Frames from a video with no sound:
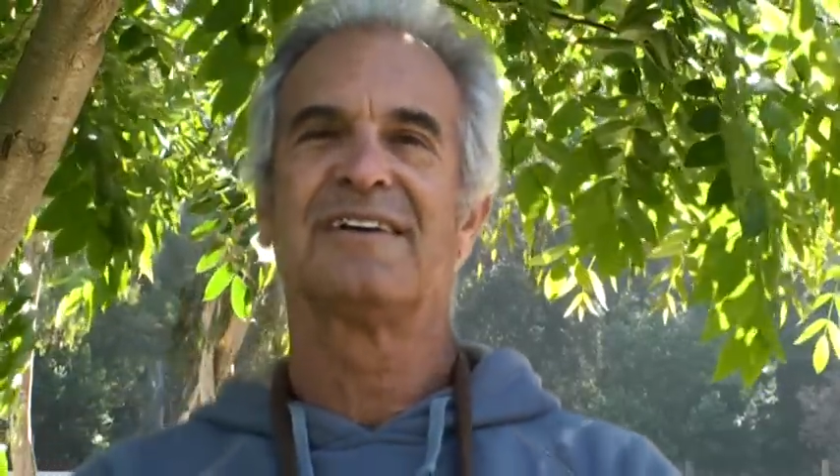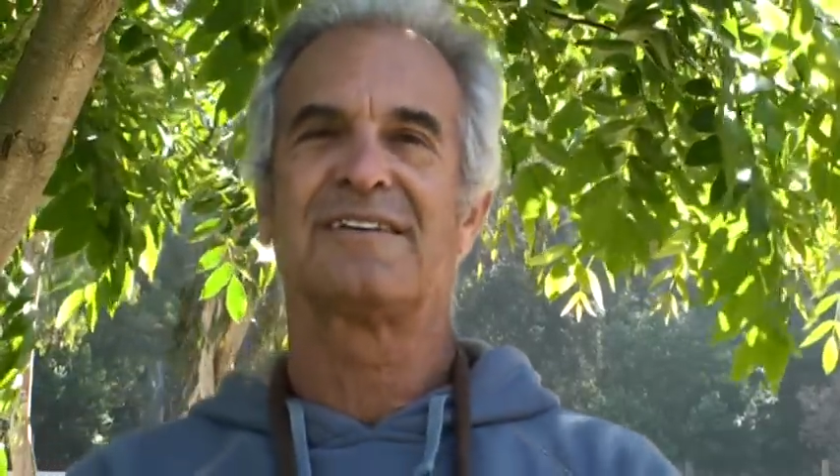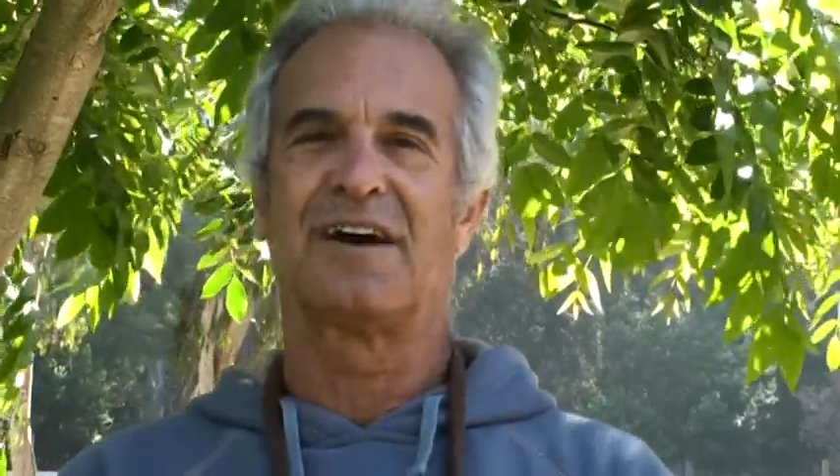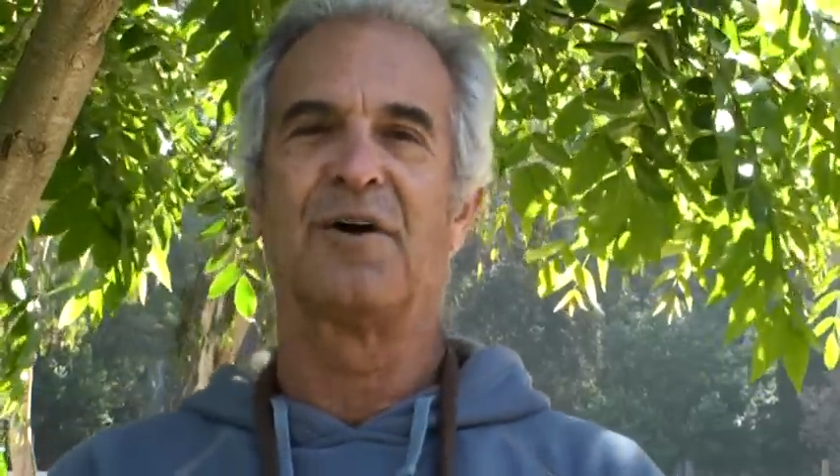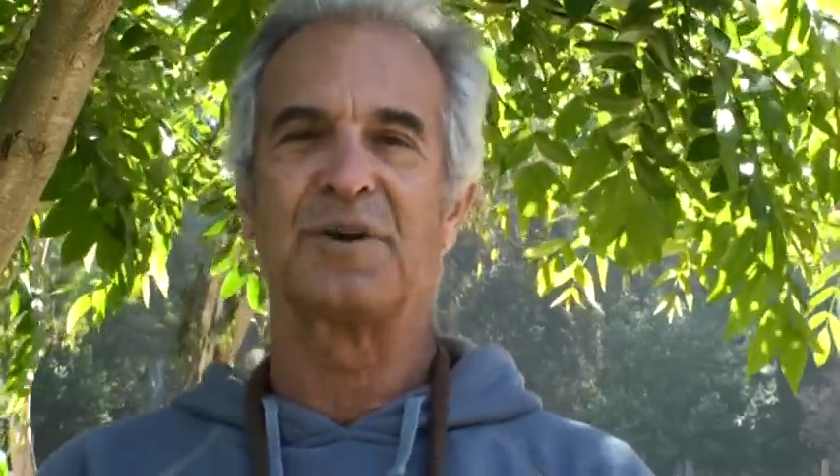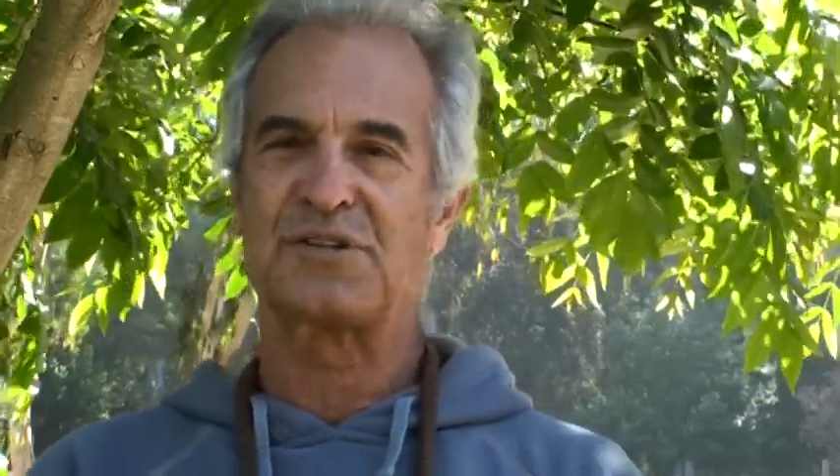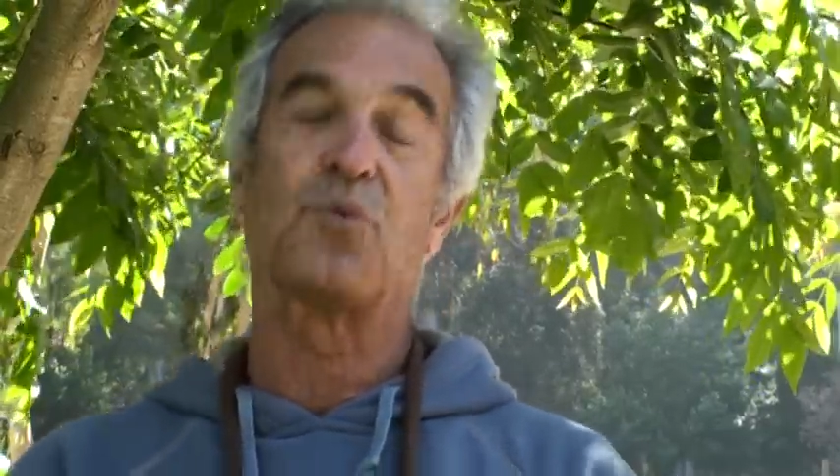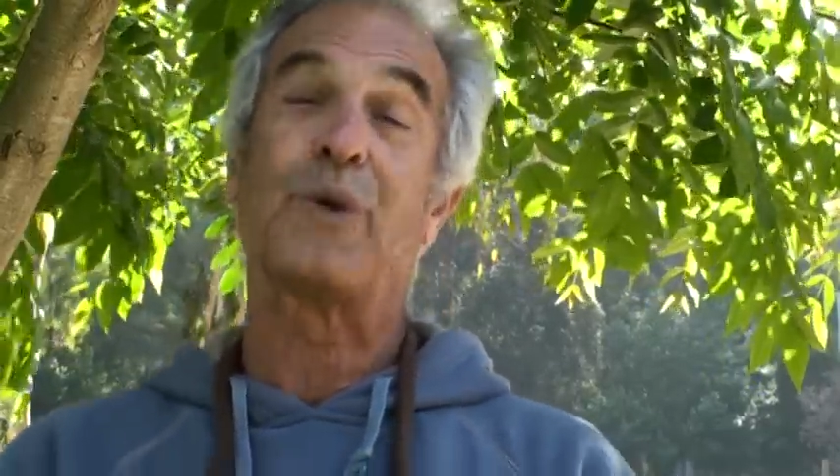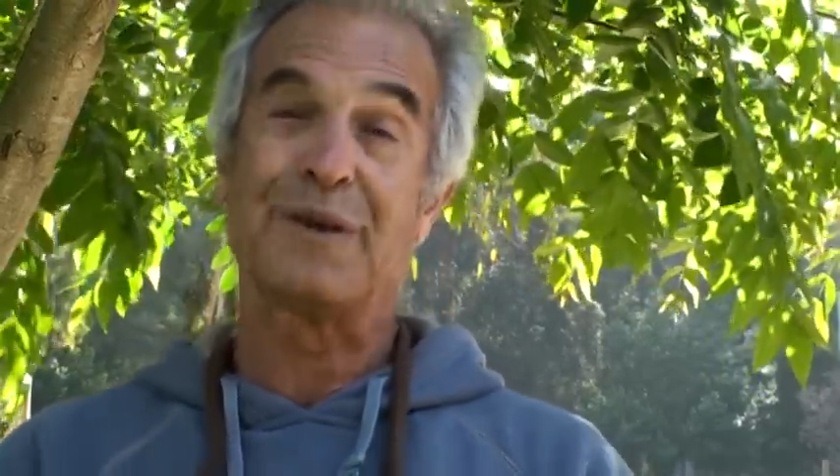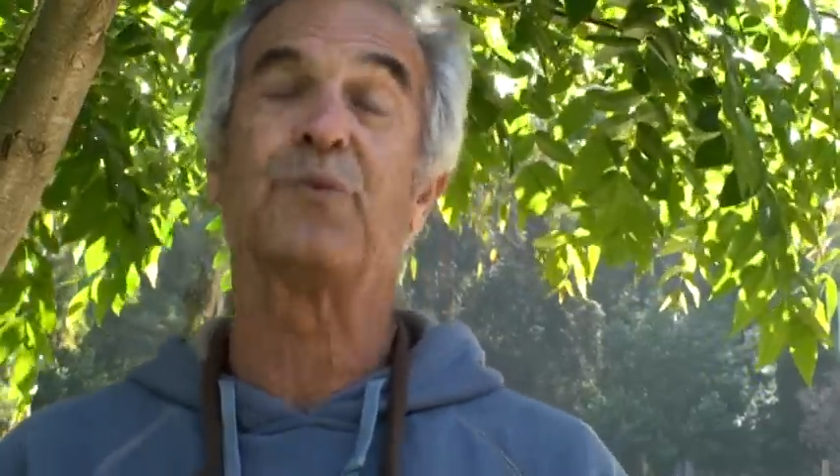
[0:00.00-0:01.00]
So it's a
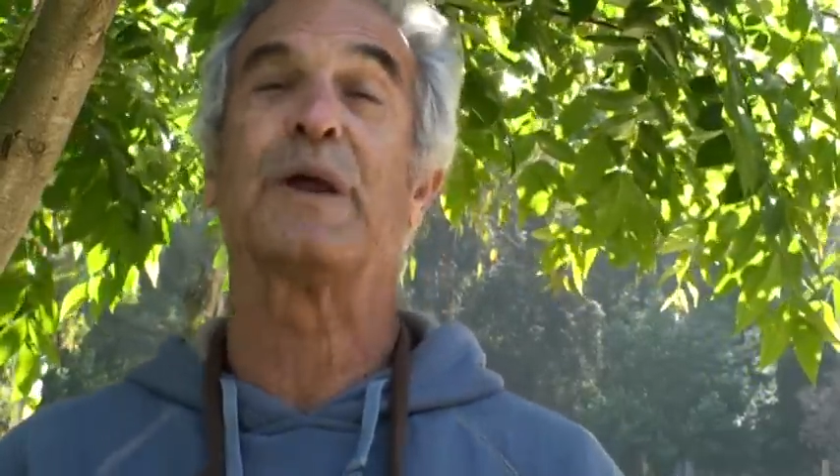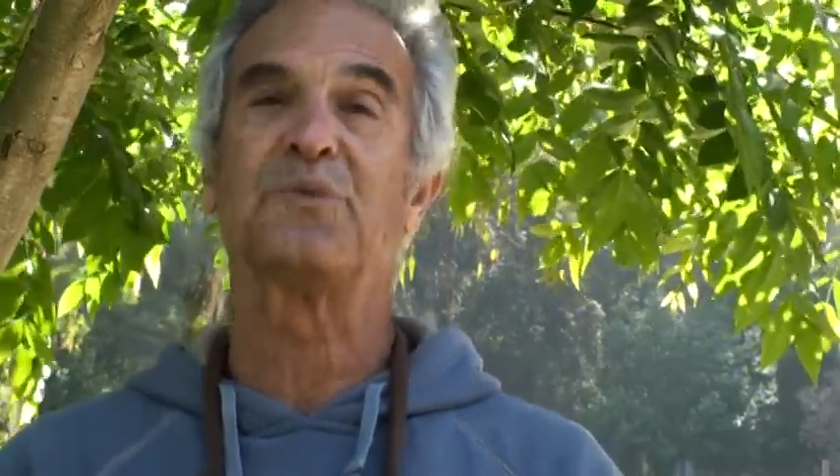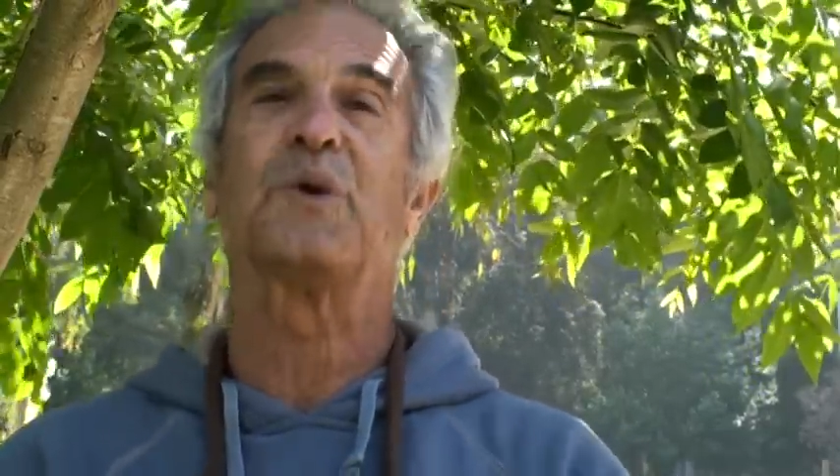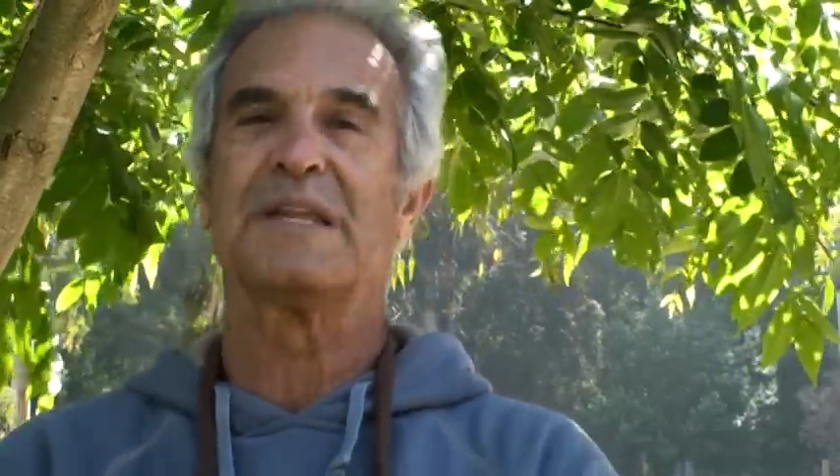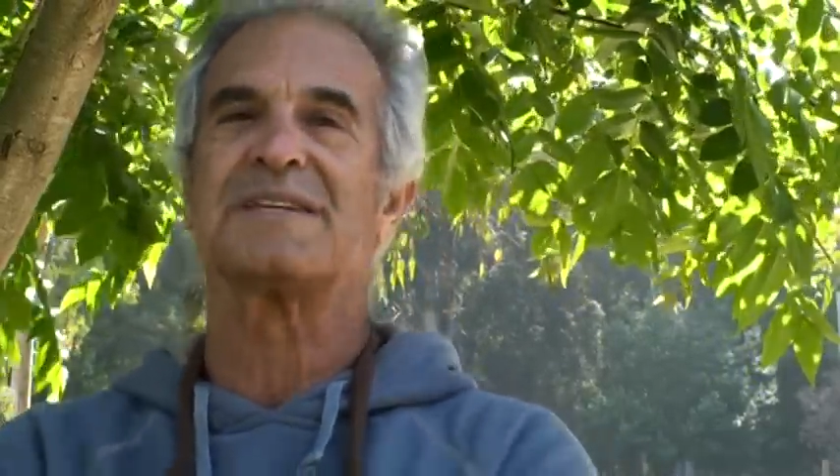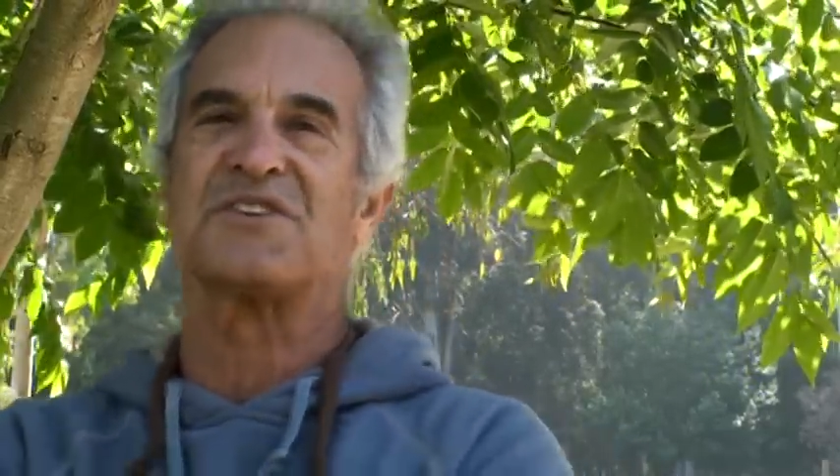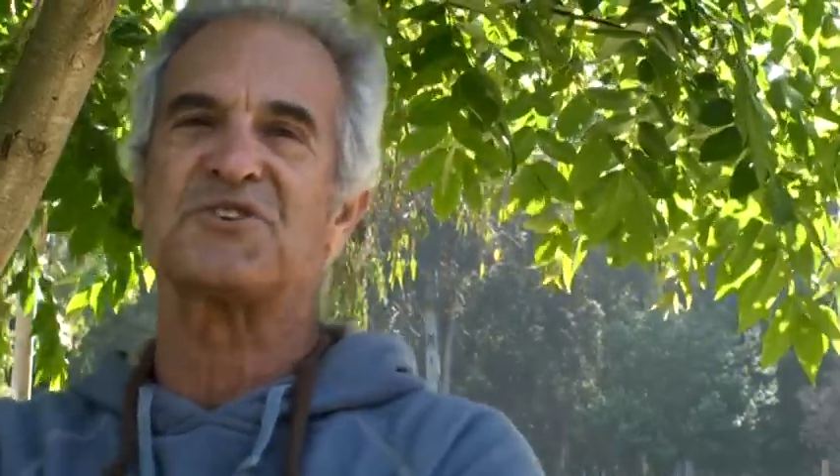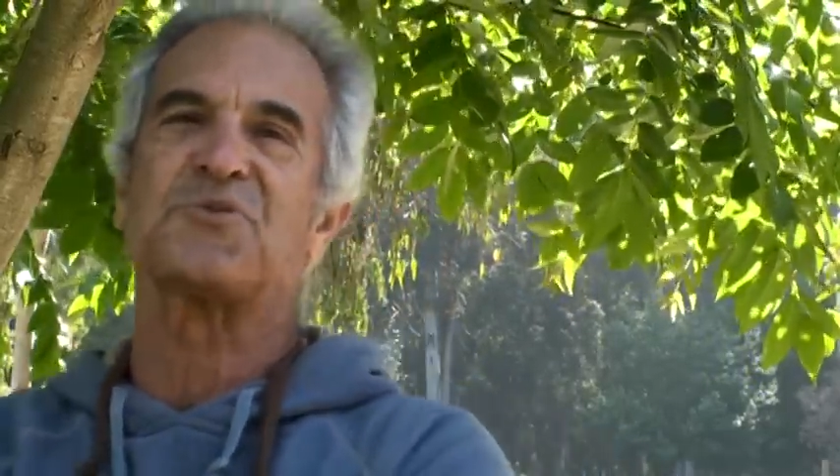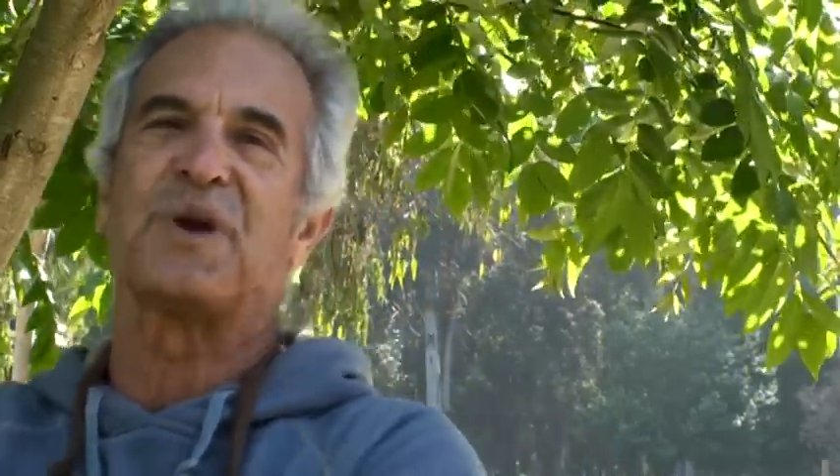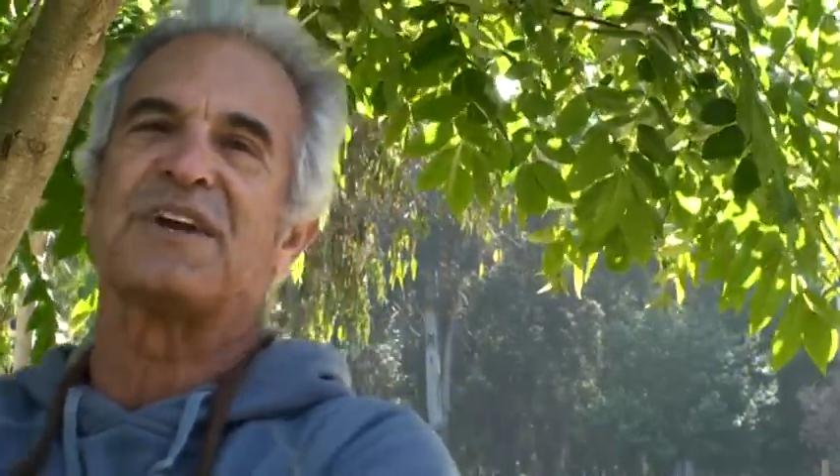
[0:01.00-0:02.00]
win-win-win
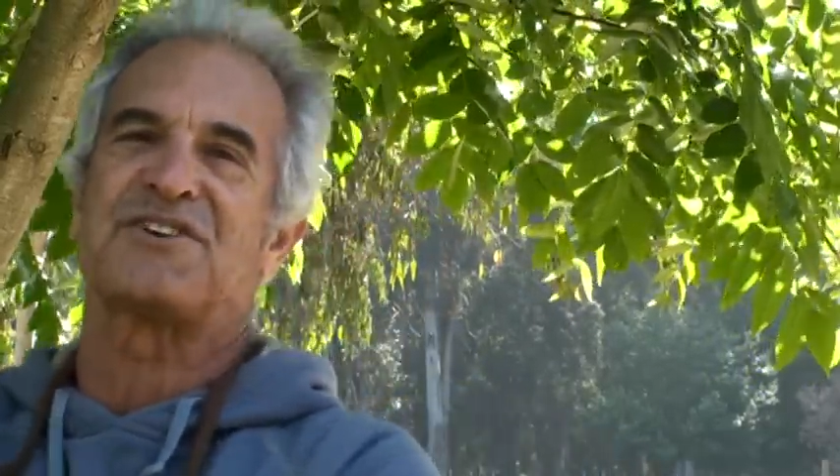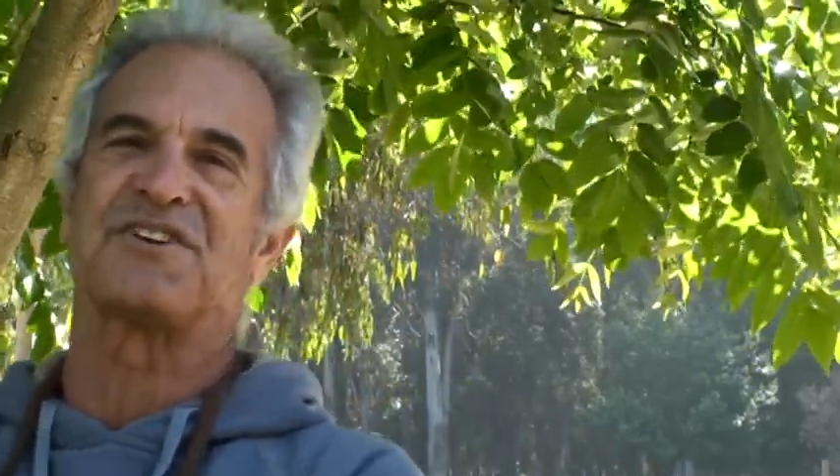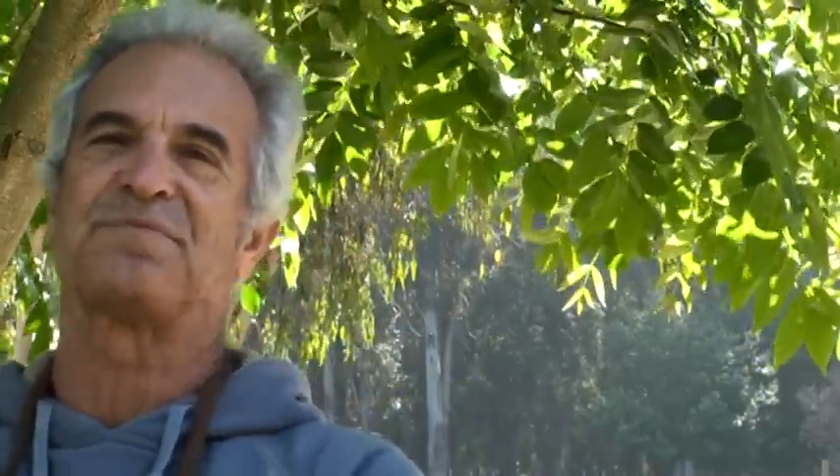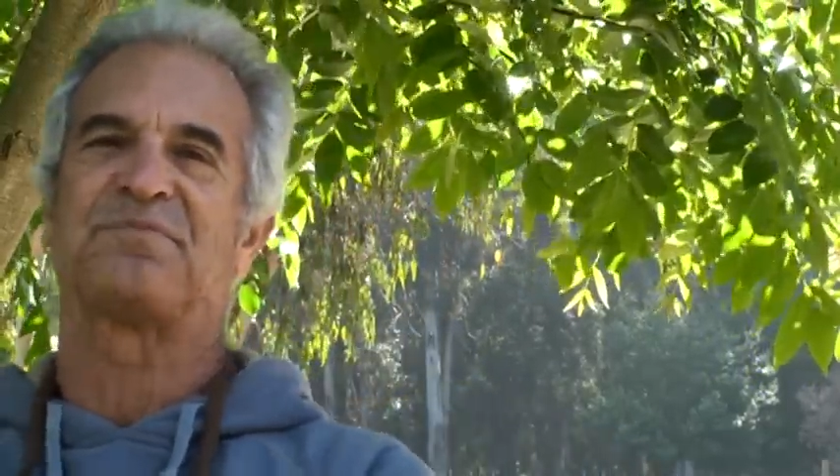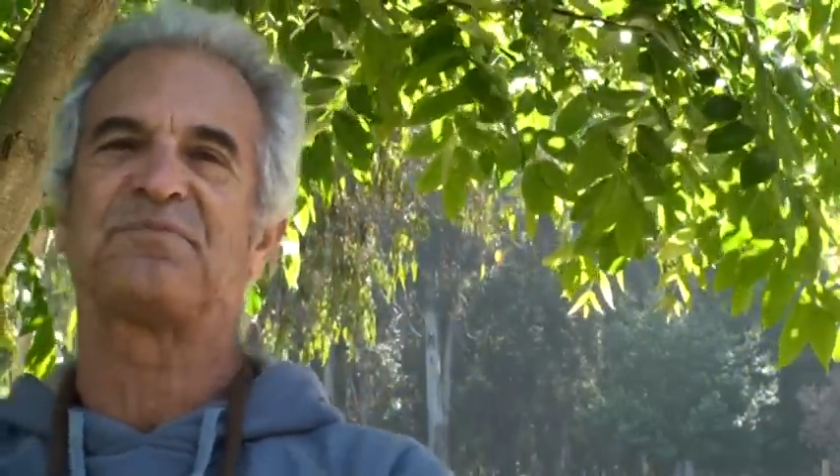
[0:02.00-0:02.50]
situation.